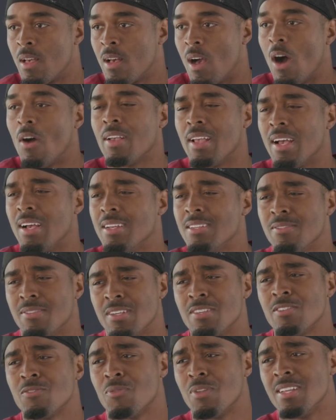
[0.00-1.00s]
Oh, yeah,
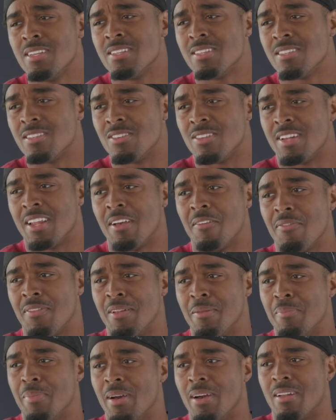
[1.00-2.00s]
his releases are
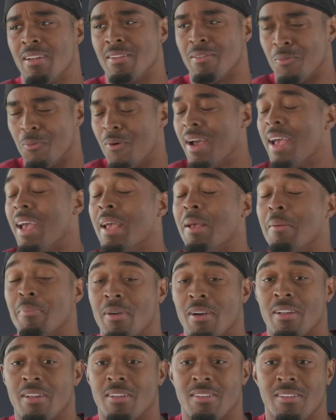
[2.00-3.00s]
definitely better, way
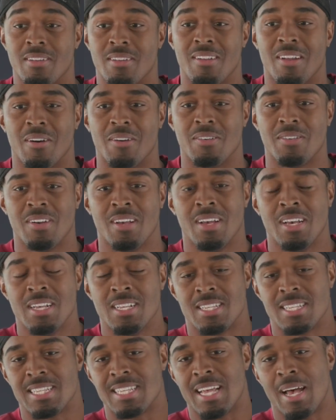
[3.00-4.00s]
better. You know,
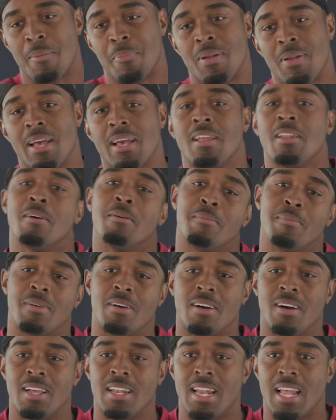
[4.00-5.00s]
since I played him
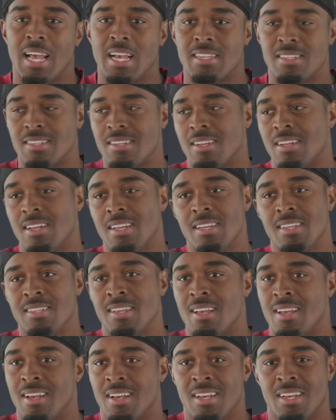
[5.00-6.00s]
last year,
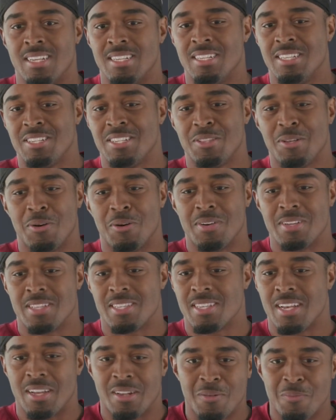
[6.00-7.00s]
he's doing
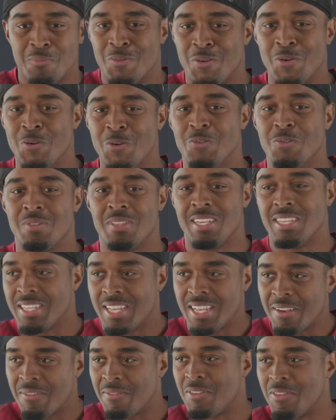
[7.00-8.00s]
sudden moves. He's
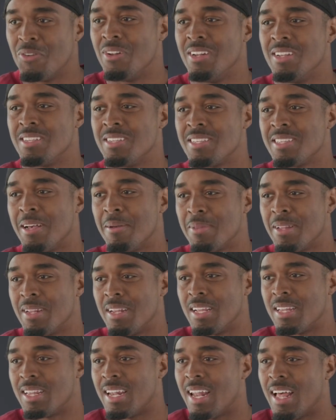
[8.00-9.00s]
giving you a little something
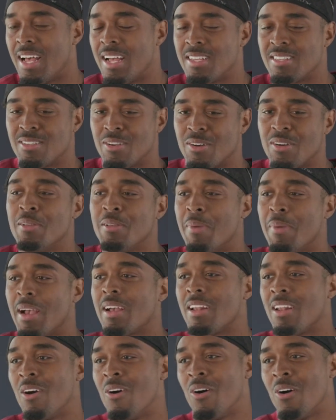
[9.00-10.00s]
at the line, so he's
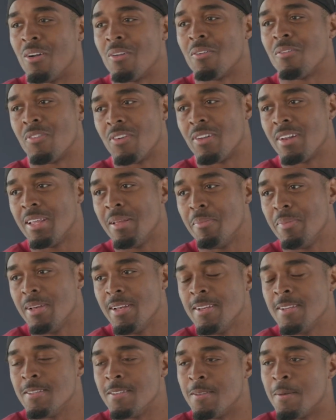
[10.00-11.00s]
making it harder for
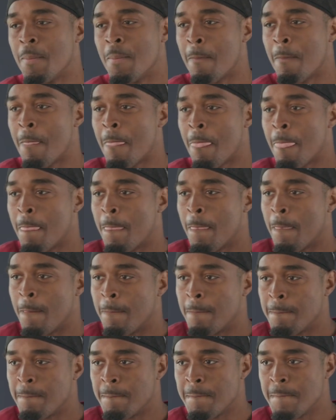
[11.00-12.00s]
DBs.
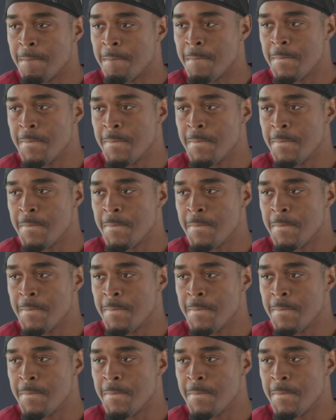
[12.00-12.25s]
Thank you.